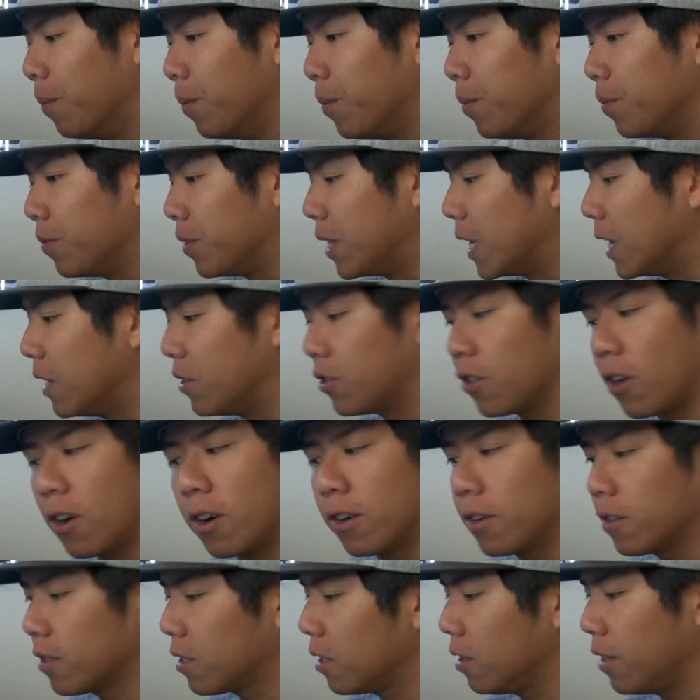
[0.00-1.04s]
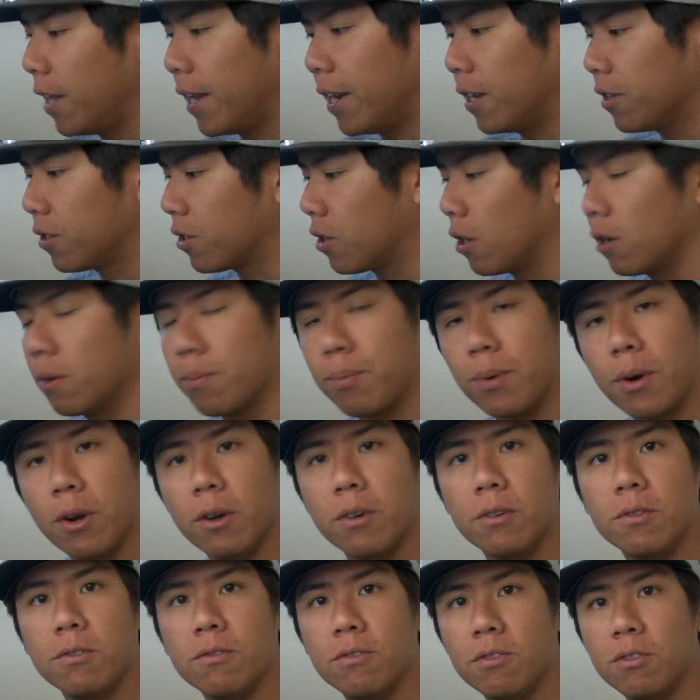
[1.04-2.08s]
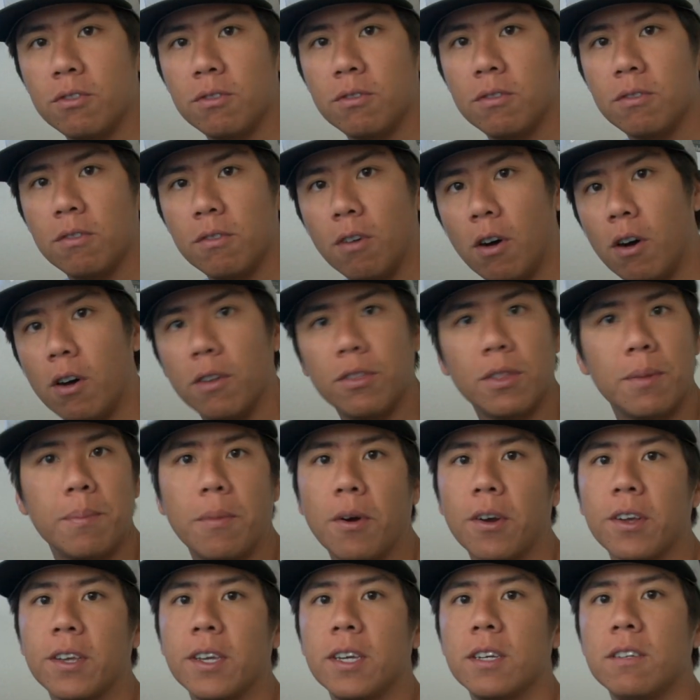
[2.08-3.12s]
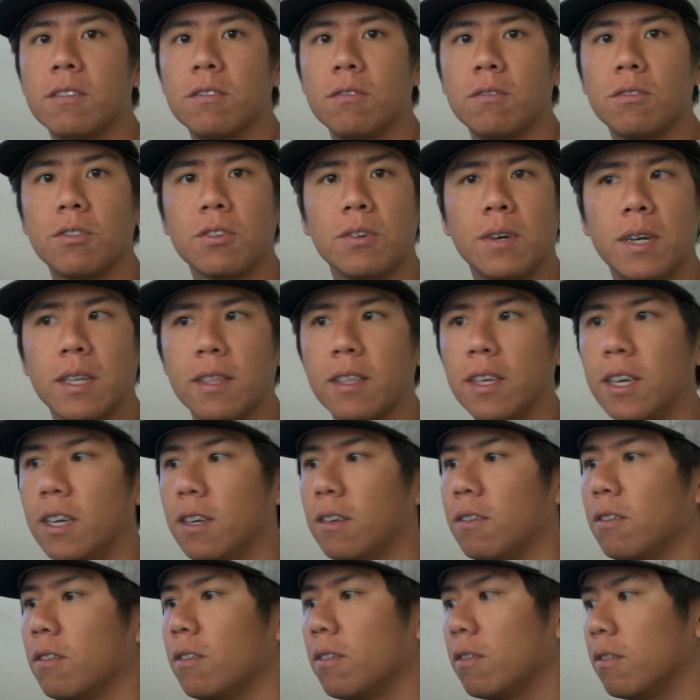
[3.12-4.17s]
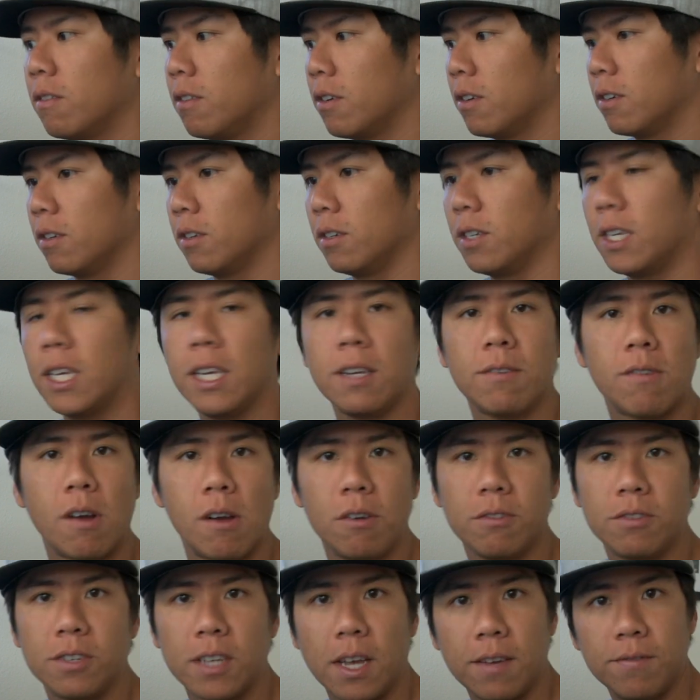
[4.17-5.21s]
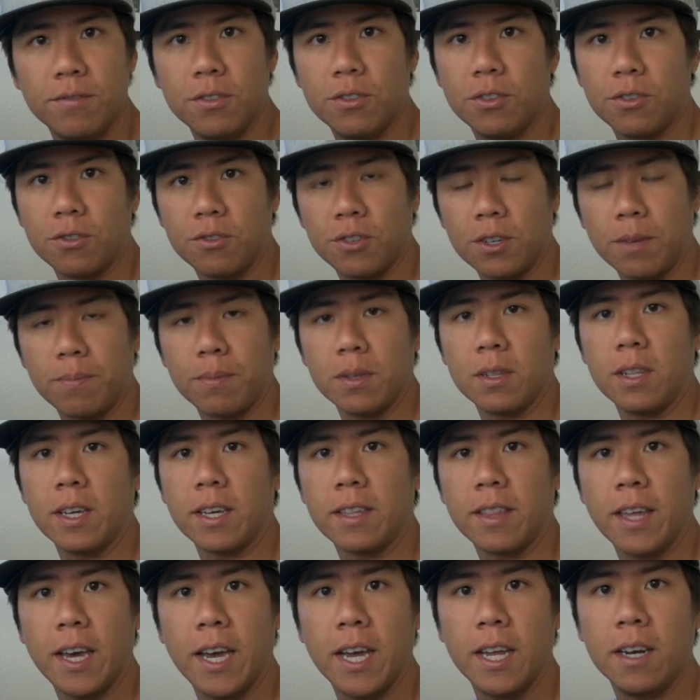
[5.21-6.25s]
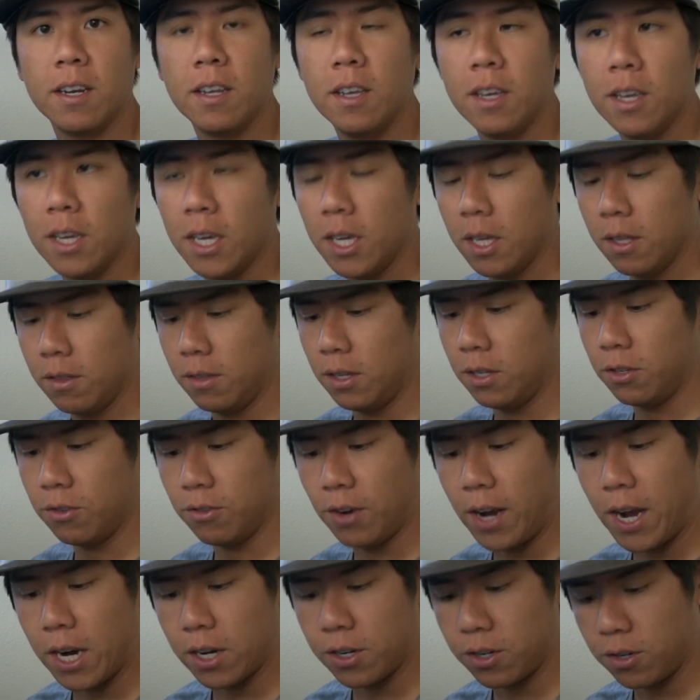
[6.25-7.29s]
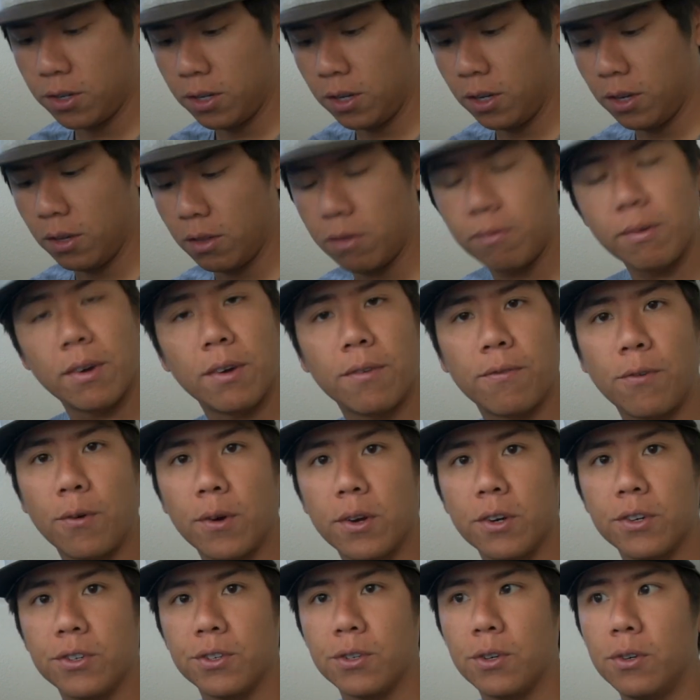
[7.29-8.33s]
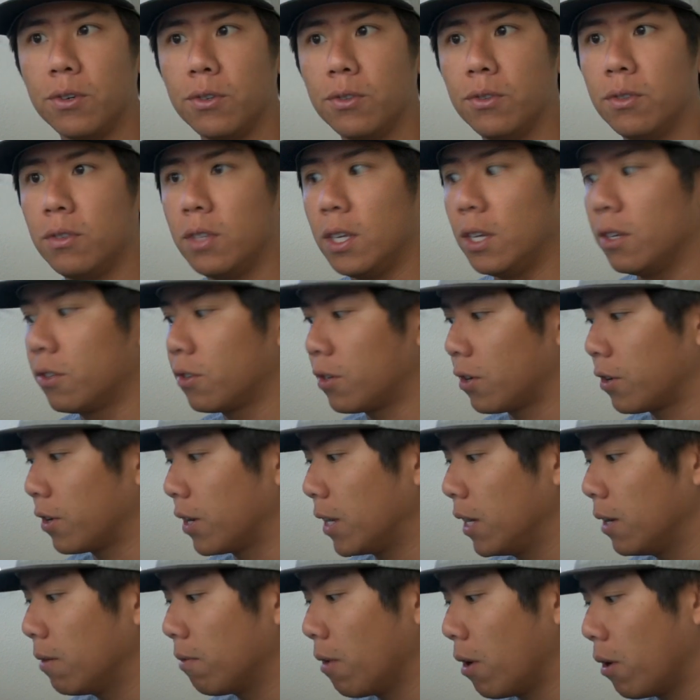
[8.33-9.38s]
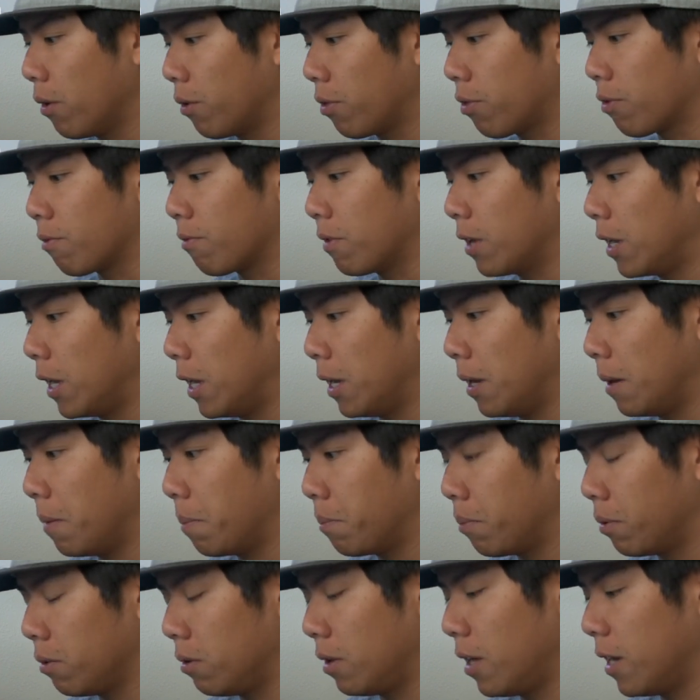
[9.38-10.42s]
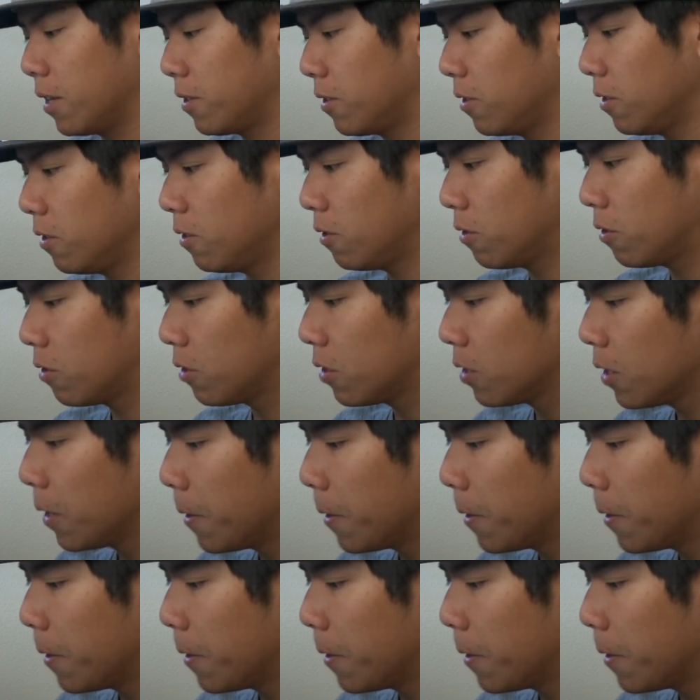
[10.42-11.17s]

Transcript: These aren't the latest GoPros on the market, so I think they're like Hero 7s or something like that. These are actually 3 or 4 years old. These are Hero 3 Pluses.